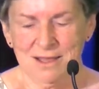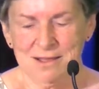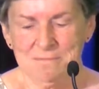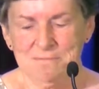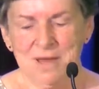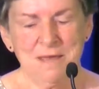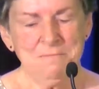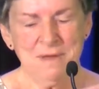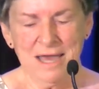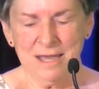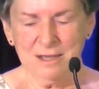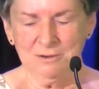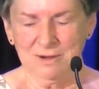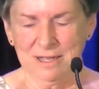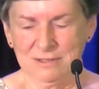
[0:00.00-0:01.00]
My
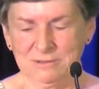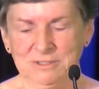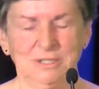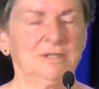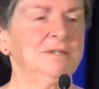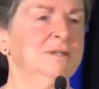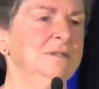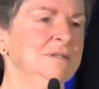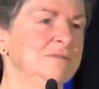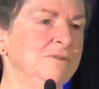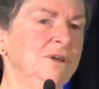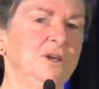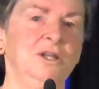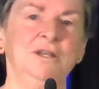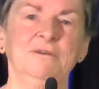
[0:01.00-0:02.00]
background is
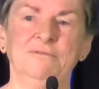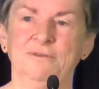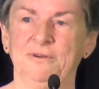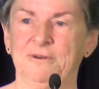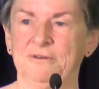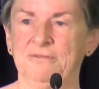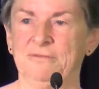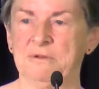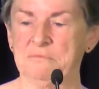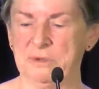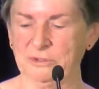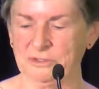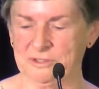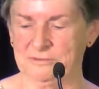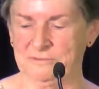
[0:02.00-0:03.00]
very different from
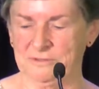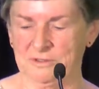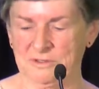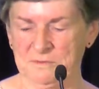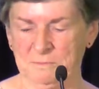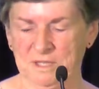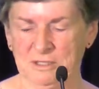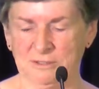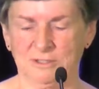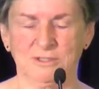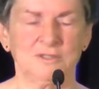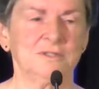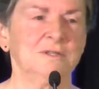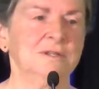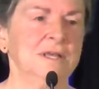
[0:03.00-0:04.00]
most of your
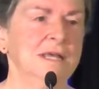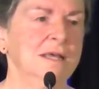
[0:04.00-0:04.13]
speakers